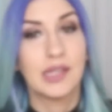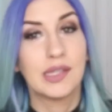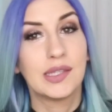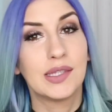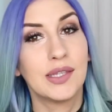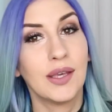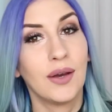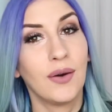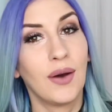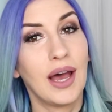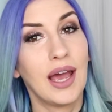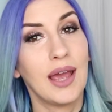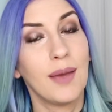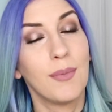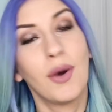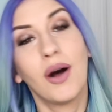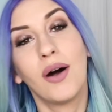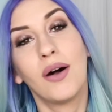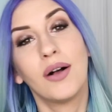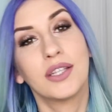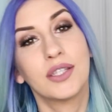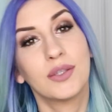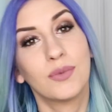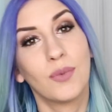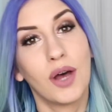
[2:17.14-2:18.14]
So I'm
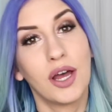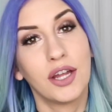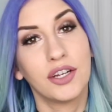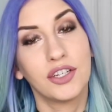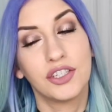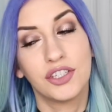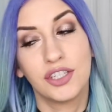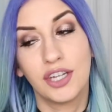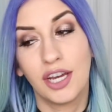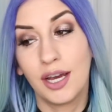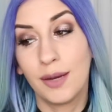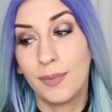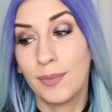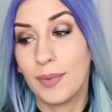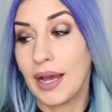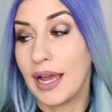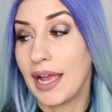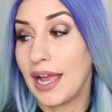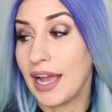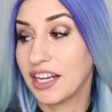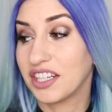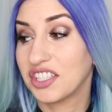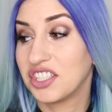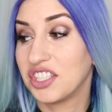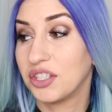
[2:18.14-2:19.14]
all swatched up. I
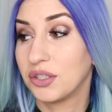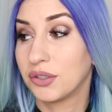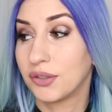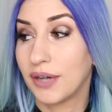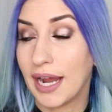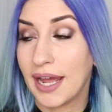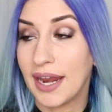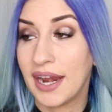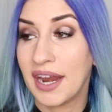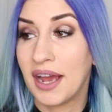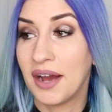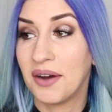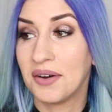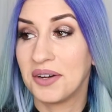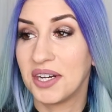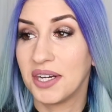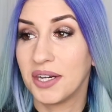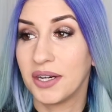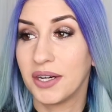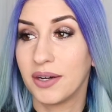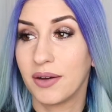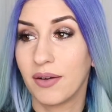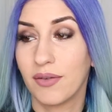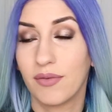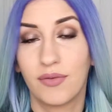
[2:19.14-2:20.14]
actually ran out
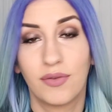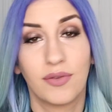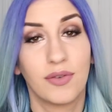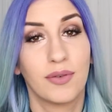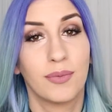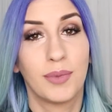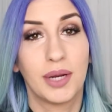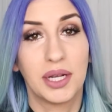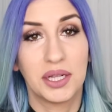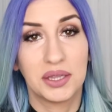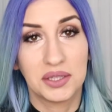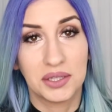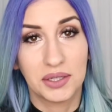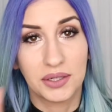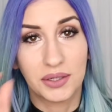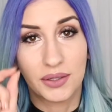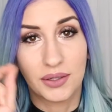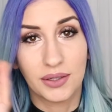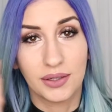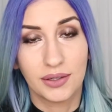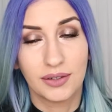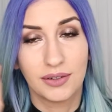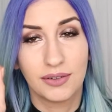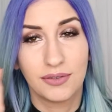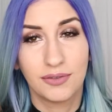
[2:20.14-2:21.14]
of my
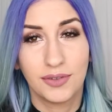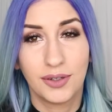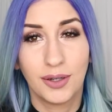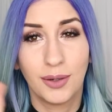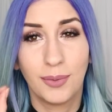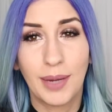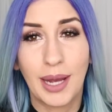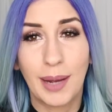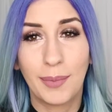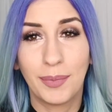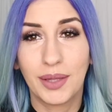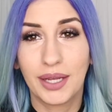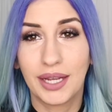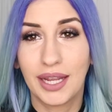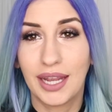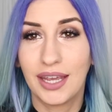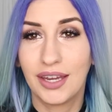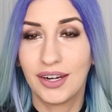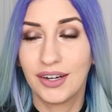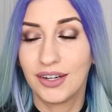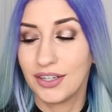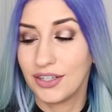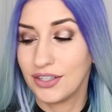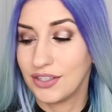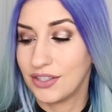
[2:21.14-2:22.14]
little foam
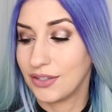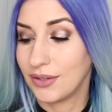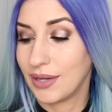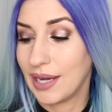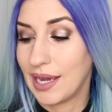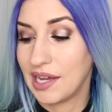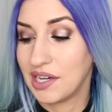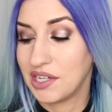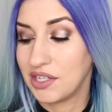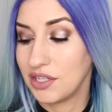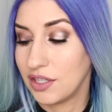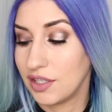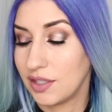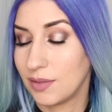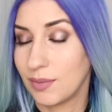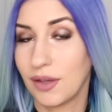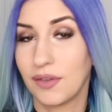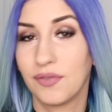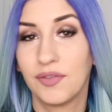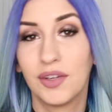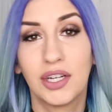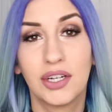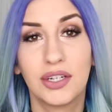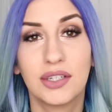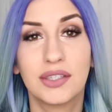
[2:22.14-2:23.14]
applicators, so I had to use my
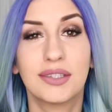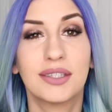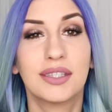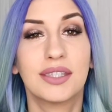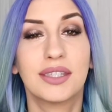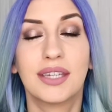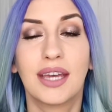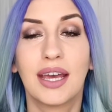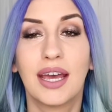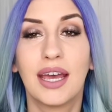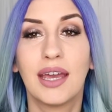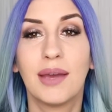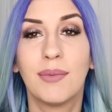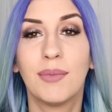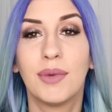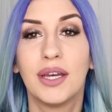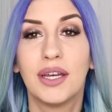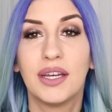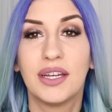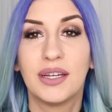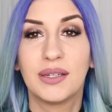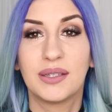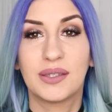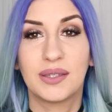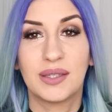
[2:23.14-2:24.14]
fingers this time.
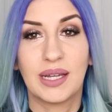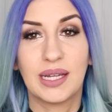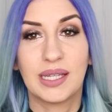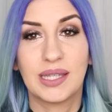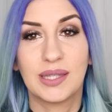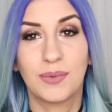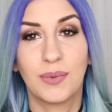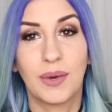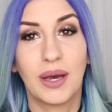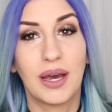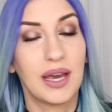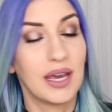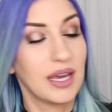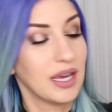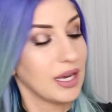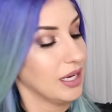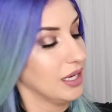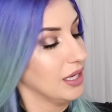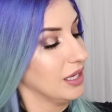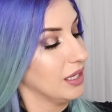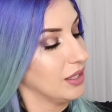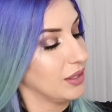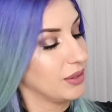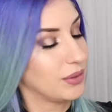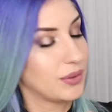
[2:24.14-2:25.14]
So that's why
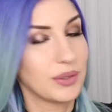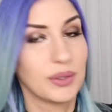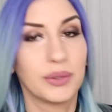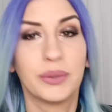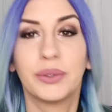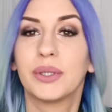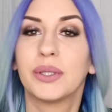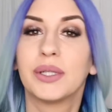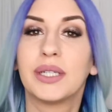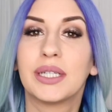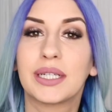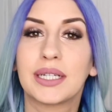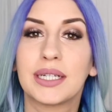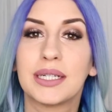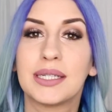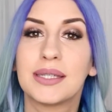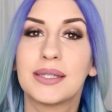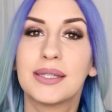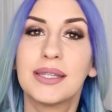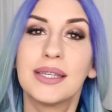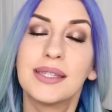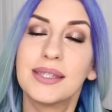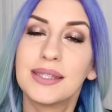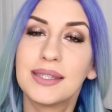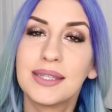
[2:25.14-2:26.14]
they're a little
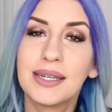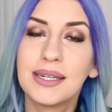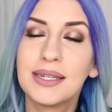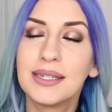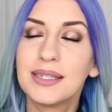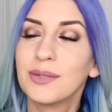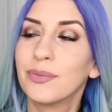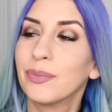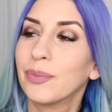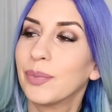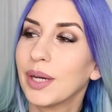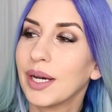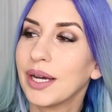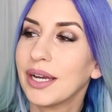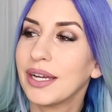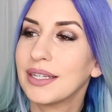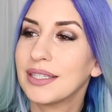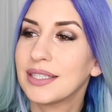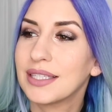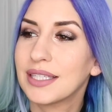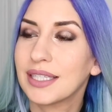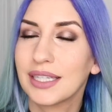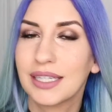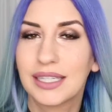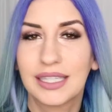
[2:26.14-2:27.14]
inconsistent,
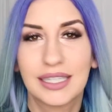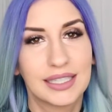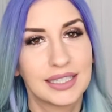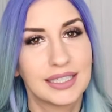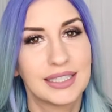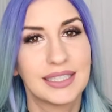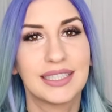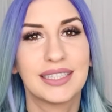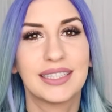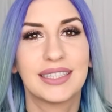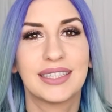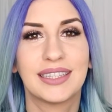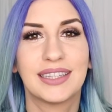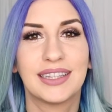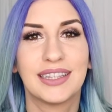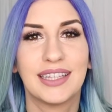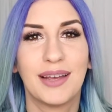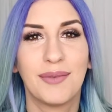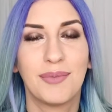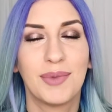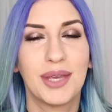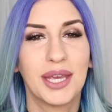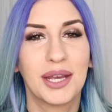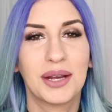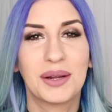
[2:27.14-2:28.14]
but
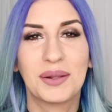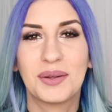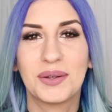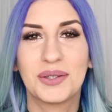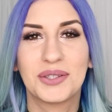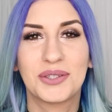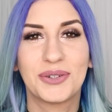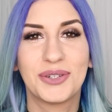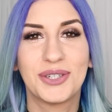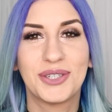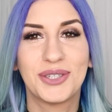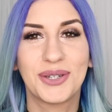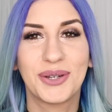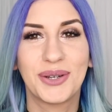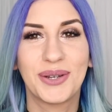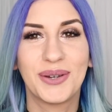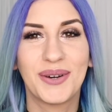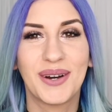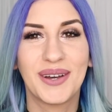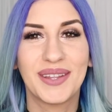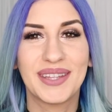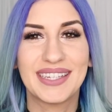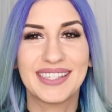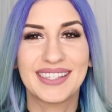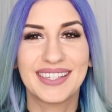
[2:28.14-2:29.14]
let me get closer and show you
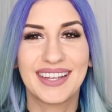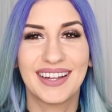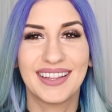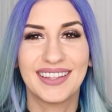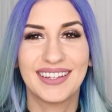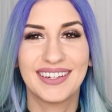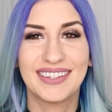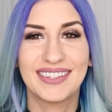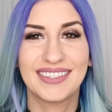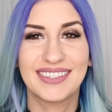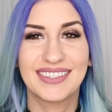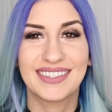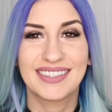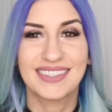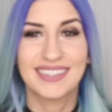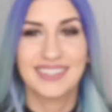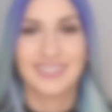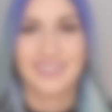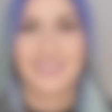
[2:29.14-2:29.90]
all these colors.